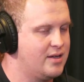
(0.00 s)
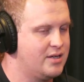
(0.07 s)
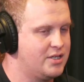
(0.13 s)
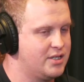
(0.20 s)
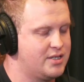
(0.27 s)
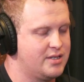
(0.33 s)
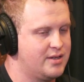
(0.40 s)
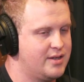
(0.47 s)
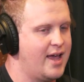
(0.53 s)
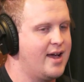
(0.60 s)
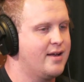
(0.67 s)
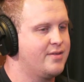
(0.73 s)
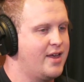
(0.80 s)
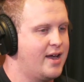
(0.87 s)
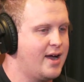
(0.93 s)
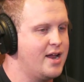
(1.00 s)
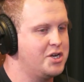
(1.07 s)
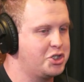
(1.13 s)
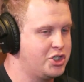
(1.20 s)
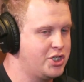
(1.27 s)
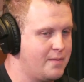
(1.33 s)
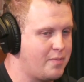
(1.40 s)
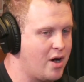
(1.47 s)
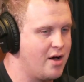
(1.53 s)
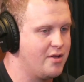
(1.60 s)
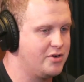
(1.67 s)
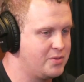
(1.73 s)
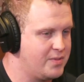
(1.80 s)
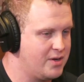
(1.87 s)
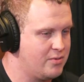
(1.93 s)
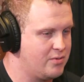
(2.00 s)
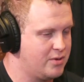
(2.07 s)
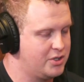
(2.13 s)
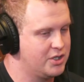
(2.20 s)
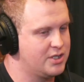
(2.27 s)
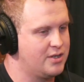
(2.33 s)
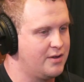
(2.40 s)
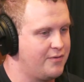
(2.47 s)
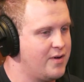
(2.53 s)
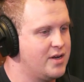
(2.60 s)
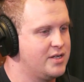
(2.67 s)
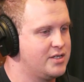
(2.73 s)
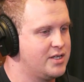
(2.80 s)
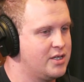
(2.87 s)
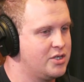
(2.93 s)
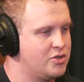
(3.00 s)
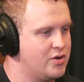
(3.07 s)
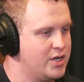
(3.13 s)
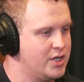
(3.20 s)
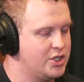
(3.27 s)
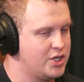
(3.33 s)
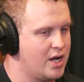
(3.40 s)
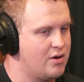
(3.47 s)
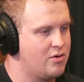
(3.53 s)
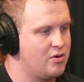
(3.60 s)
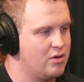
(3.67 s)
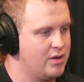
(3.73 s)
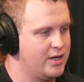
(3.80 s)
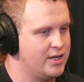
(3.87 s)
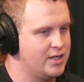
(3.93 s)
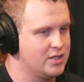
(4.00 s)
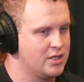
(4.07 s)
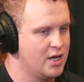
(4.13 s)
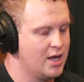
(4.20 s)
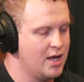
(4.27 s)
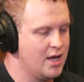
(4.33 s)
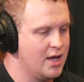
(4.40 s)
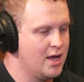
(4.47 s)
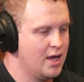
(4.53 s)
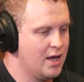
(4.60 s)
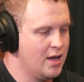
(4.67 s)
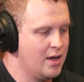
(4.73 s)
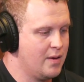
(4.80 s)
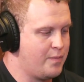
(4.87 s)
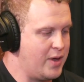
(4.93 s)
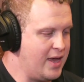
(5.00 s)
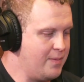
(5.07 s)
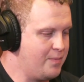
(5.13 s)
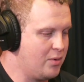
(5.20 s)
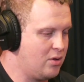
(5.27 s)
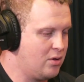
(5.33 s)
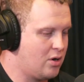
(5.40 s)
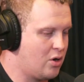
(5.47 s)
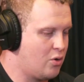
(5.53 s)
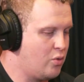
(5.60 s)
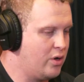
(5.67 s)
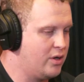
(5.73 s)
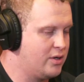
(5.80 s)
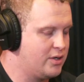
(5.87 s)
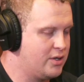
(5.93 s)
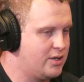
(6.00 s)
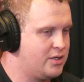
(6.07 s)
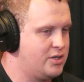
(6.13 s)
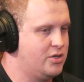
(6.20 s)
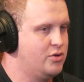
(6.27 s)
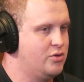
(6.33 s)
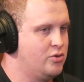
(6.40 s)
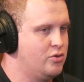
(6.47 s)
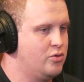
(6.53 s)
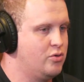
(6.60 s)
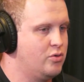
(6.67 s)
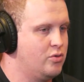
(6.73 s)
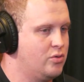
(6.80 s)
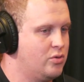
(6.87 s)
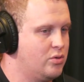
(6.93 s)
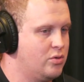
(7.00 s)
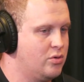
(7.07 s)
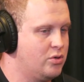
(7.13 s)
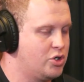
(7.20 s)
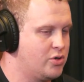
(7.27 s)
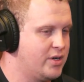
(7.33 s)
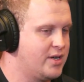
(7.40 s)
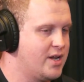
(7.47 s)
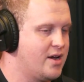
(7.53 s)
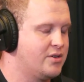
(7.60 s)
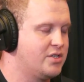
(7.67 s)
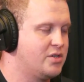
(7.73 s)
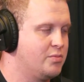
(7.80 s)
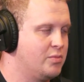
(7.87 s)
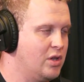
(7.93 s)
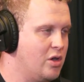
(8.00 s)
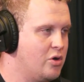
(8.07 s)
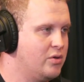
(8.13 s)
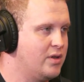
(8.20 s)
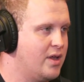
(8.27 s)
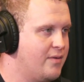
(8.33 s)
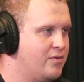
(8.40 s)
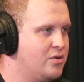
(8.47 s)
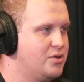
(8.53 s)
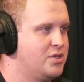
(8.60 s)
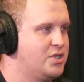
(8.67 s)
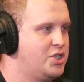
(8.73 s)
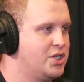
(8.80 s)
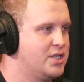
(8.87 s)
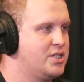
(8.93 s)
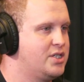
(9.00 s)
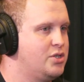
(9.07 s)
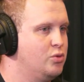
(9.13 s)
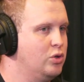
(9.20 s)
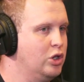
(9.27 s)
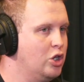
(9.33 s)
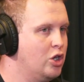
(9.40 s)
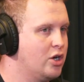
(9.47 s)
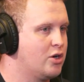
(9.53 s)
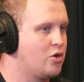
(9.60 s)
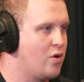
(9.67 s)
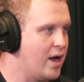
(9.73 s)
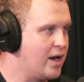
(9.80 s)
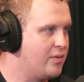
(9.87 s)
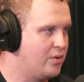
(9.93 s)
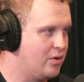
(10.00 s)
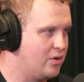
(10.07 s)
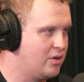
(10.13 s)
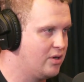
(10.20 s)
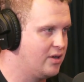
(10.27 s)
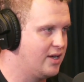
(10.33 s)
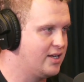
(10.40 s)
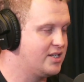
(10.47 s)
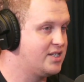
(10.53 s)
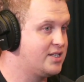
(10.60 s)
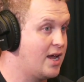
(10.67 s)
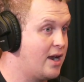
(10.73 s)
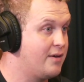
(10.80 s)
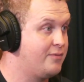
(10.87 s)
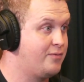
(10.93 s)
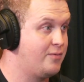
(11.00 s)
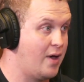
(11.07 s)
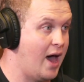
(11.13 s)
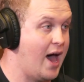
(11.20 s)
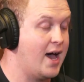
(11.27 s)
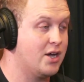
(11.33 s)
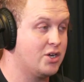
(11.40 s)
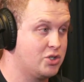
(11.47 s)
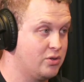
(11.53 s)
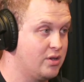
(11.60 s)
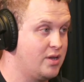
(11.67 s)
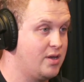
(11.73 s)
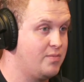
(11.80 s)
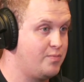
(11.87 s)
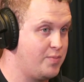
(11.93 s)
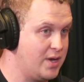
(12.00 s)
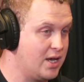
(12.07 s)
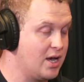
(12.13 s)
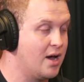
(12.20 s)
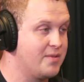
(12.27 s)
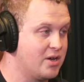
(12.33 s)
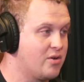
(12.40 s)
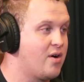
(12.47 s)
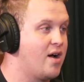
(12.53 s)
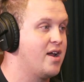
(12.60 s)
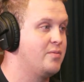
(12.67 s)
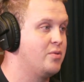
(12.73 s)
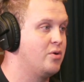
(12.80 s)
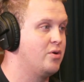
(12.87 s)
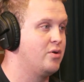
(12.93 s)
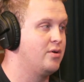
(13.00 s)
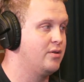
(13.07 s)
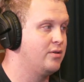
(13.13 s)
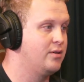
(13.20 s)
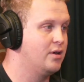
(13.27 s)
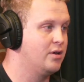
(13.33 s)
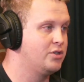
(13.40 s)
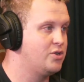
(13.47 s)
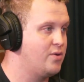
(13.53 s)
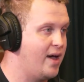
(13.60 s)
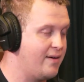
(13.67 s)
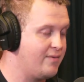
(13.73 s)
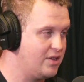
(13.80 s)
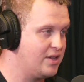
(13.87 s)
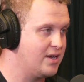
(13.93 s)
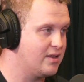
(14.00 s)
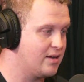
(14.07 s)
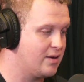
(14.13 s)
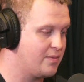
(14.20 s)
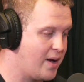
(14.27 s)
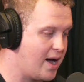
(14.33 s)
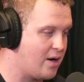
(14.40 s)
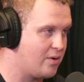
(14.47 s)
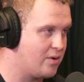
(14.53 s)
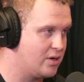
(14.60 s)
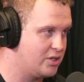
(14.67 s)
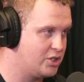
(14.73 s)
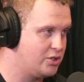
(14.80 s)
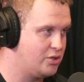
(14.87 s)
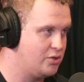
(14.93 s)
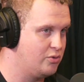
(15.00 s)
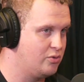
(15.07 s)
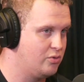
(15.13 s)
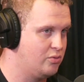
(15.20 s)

just that kind of shit bothers me with just the fitness industry in general, is people are willing to shrink down to some low levels just to look credible. Instead of actually becoming credible, they'll do everything in their power to